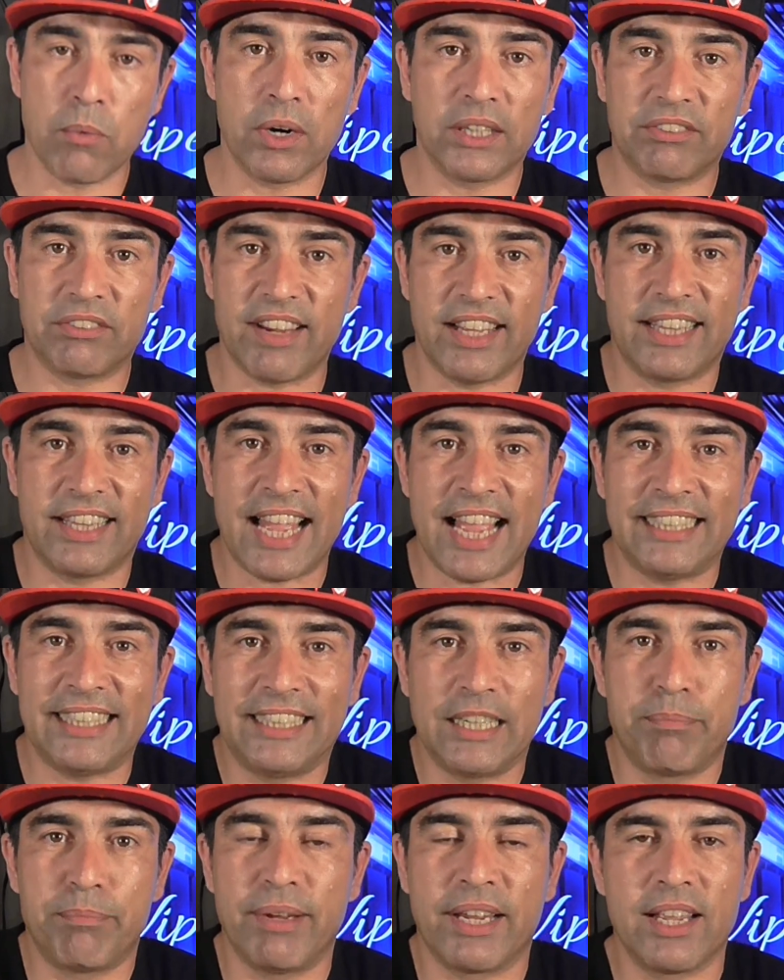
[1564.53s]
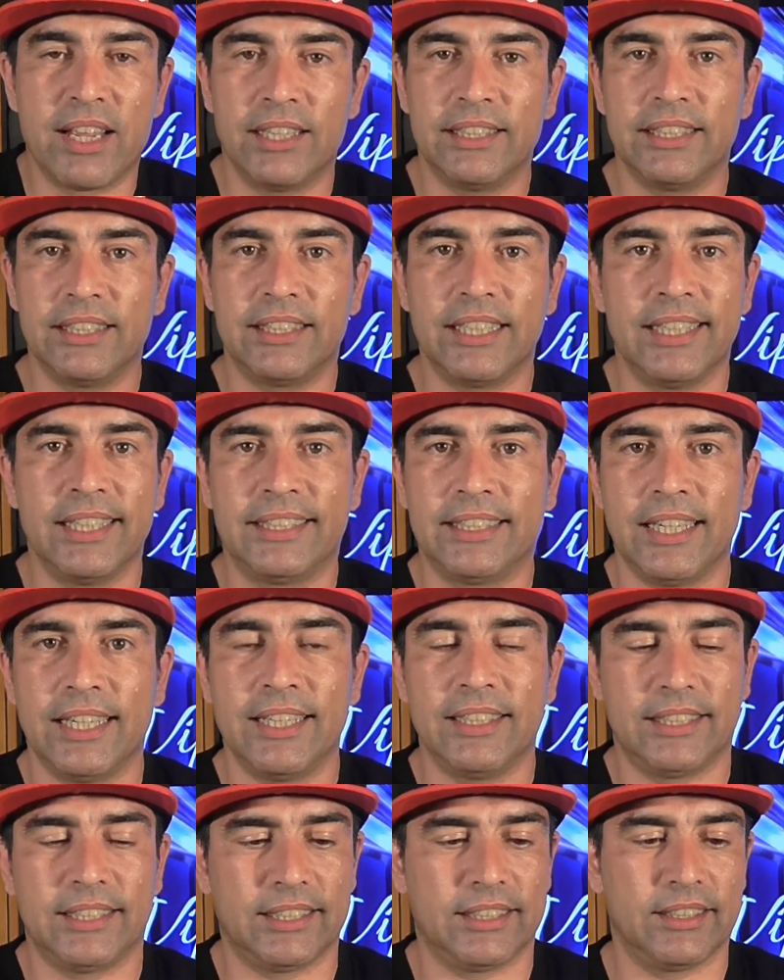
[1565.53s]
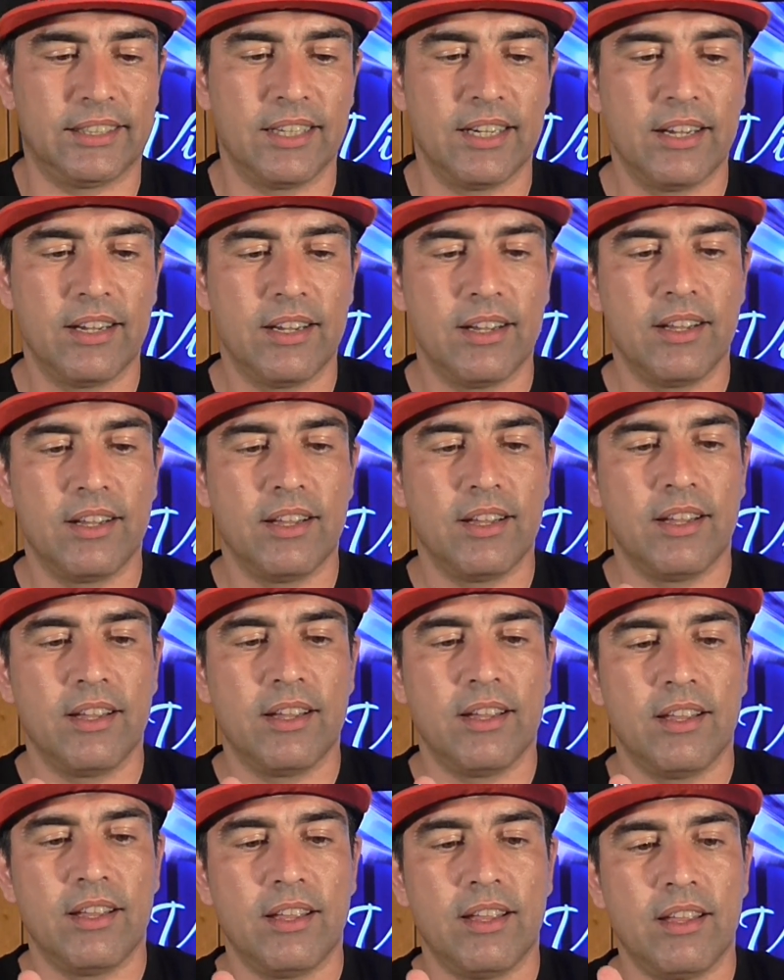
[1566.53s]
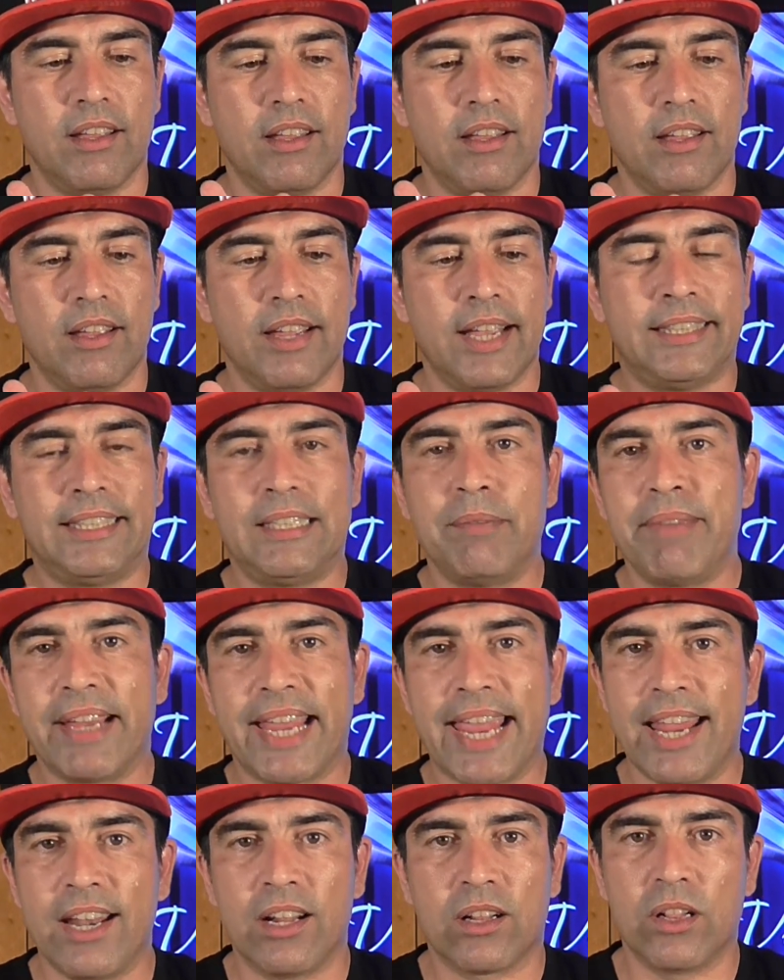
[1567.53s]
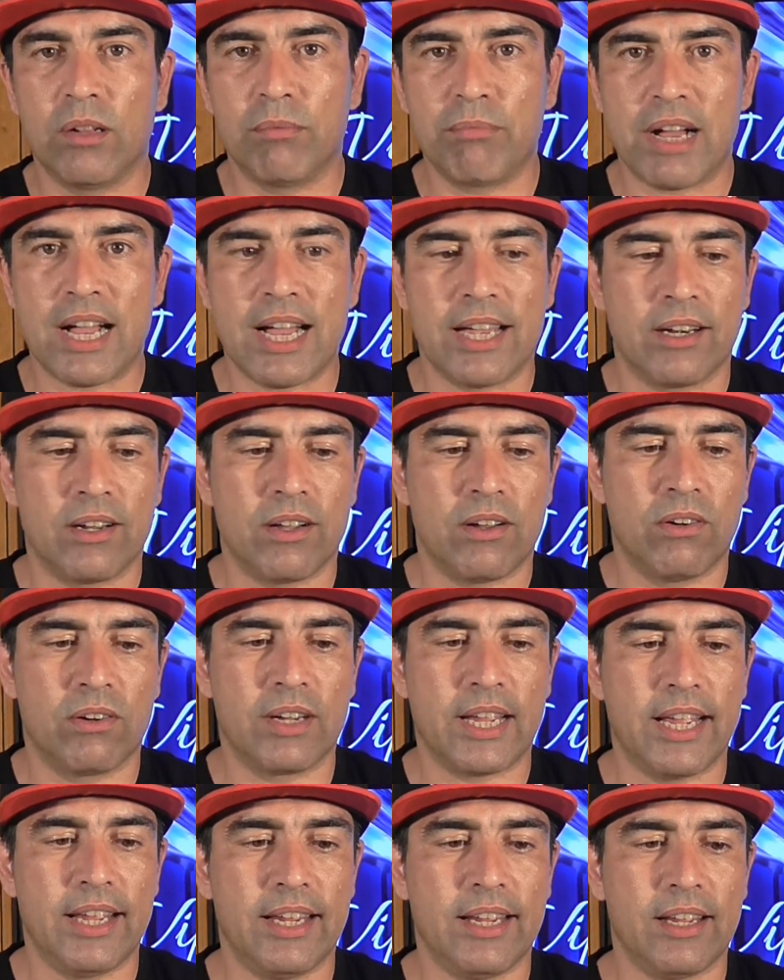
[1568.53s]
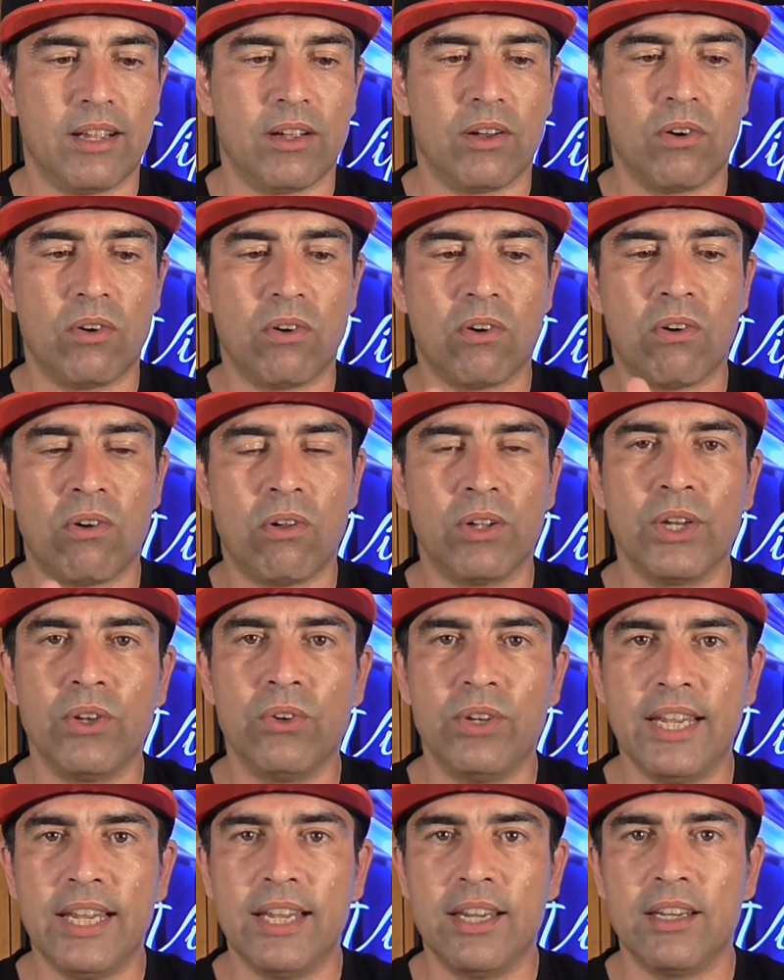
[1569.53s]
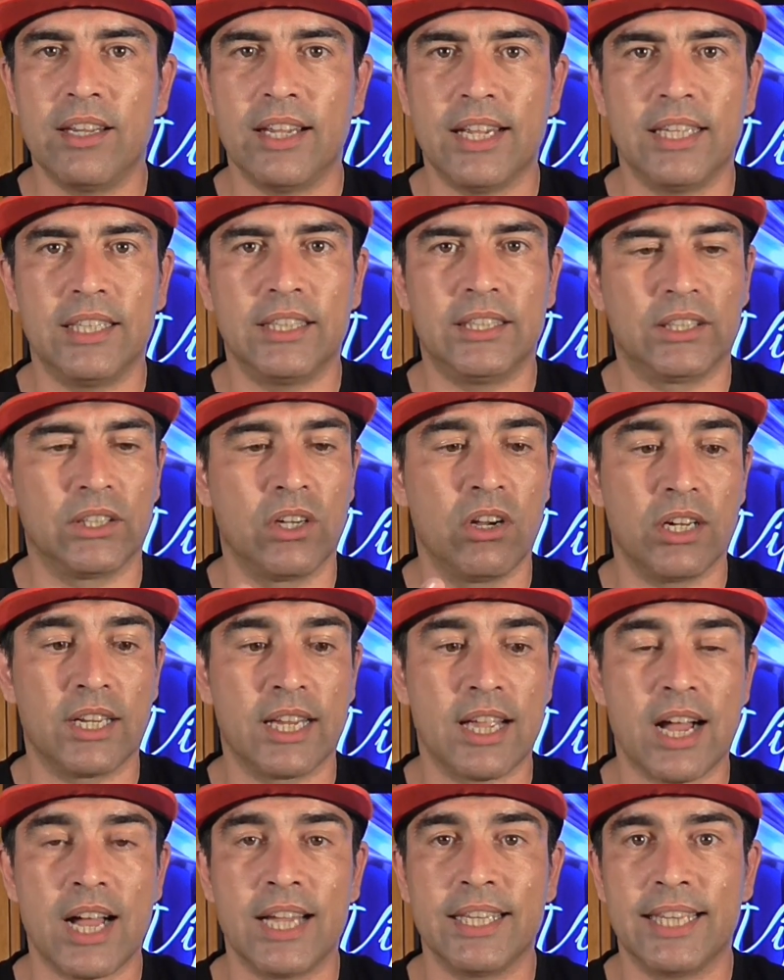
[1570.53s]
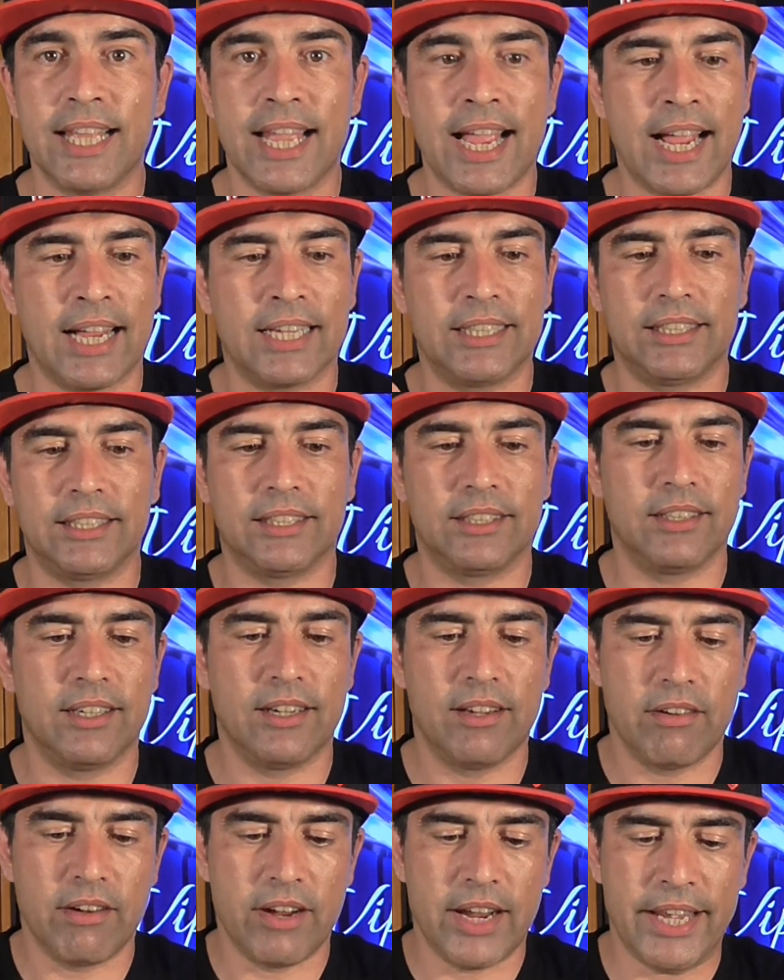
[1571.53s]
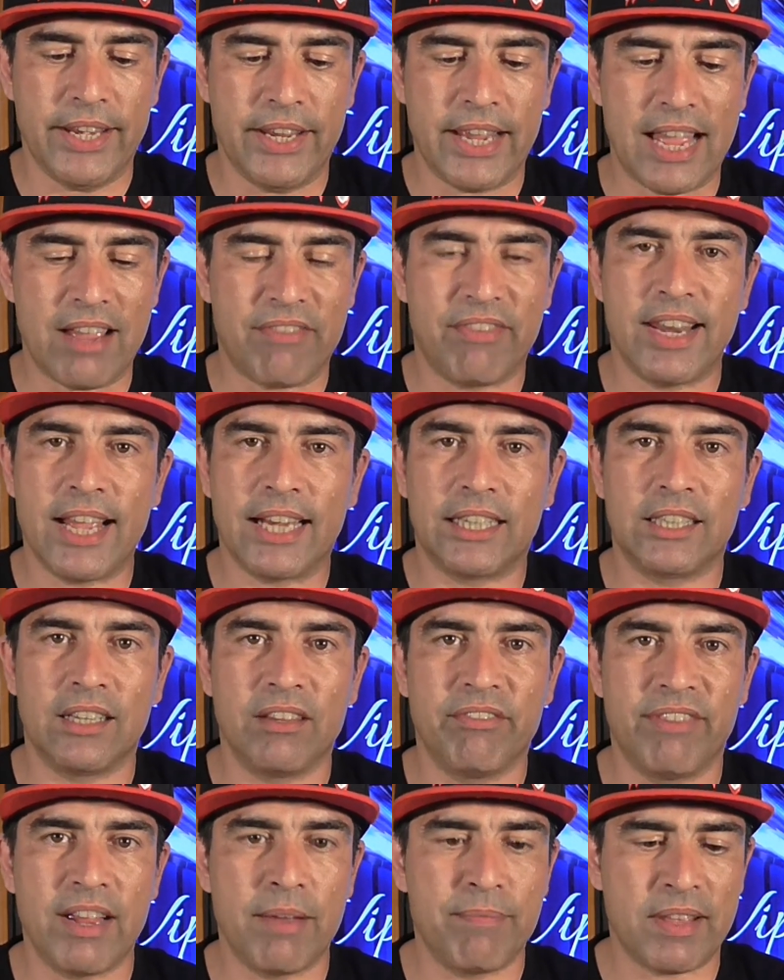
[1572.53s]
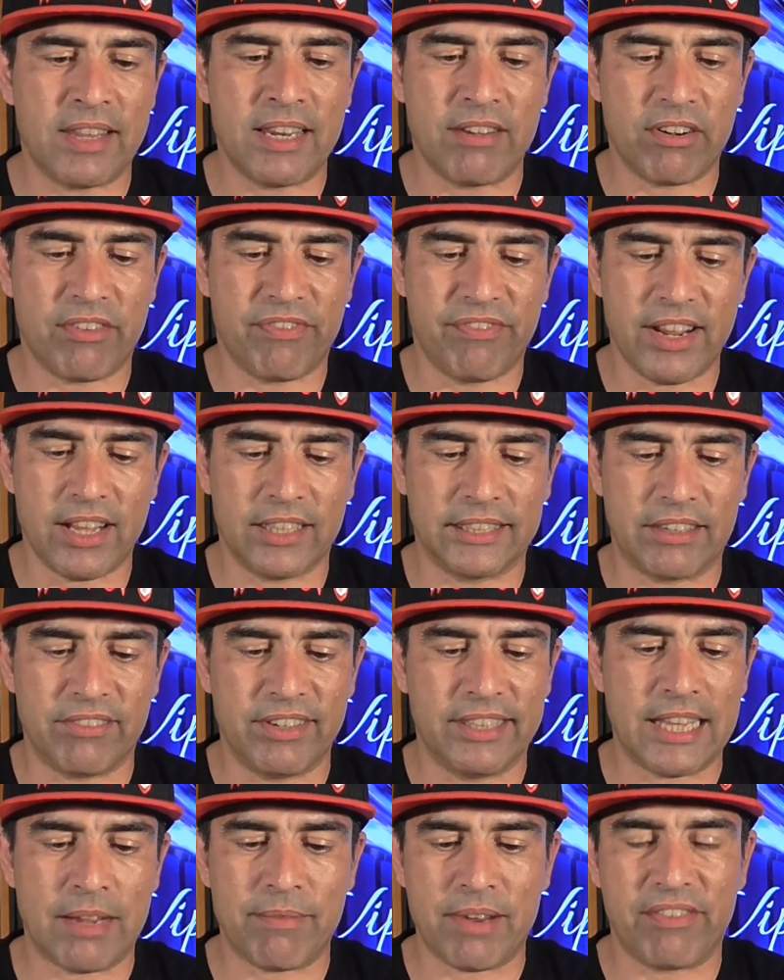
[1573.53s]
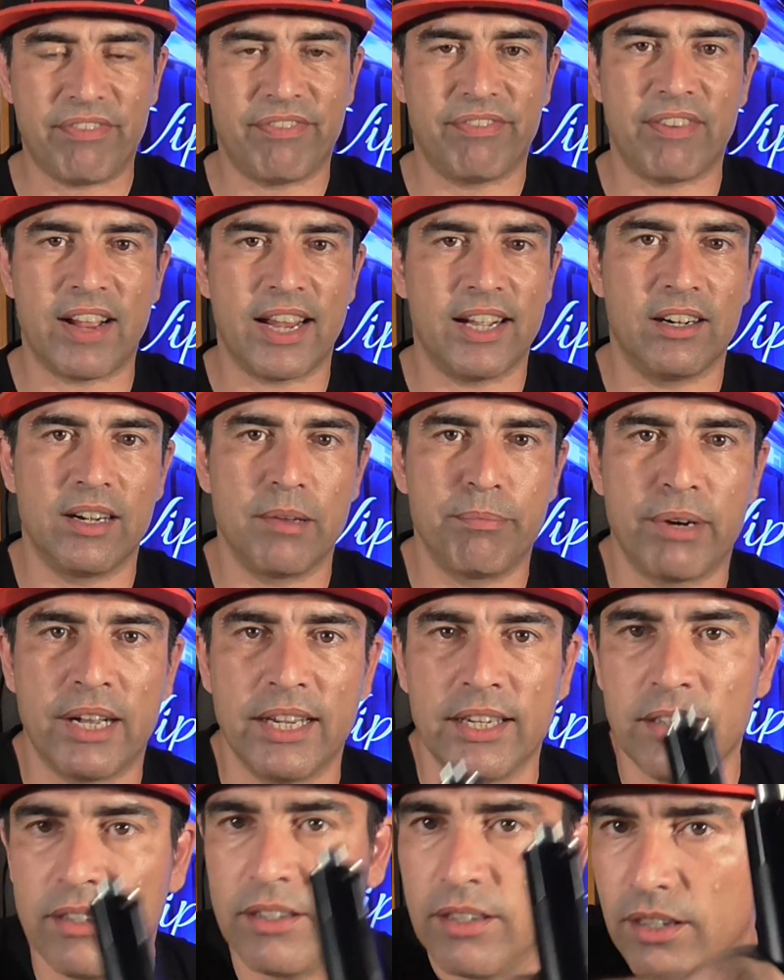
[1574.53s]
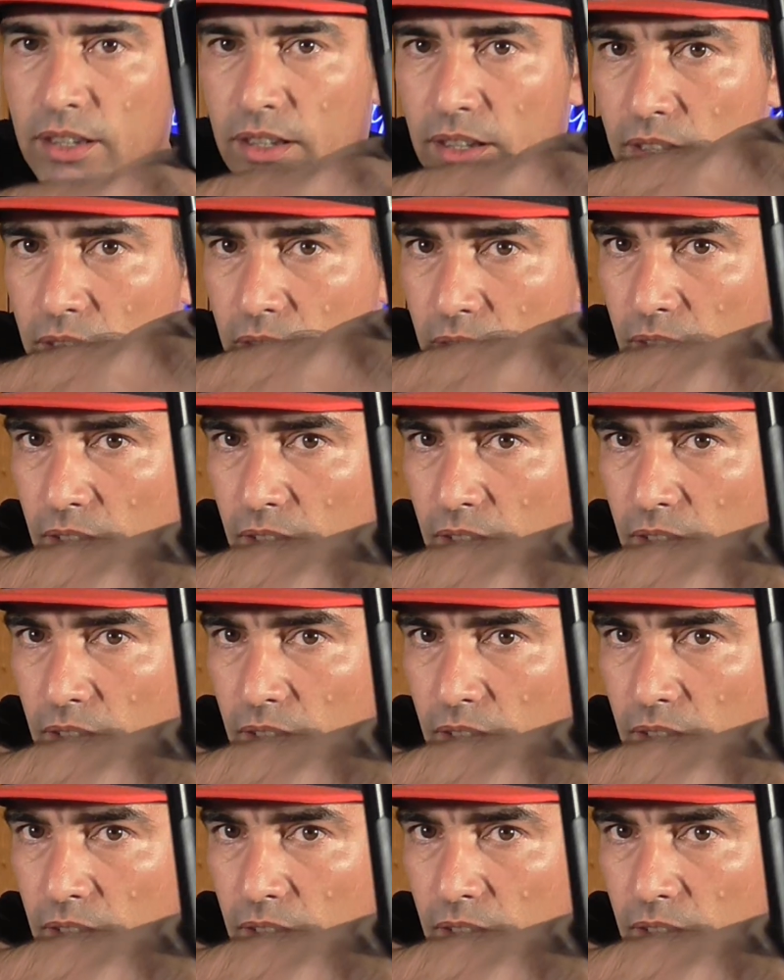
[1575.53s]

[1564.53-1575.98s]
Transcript: it works fantastic because it's a mechanical mod, okay? All you need is good contacts, and you have an excellent vape that never fails. Every time I fire the button,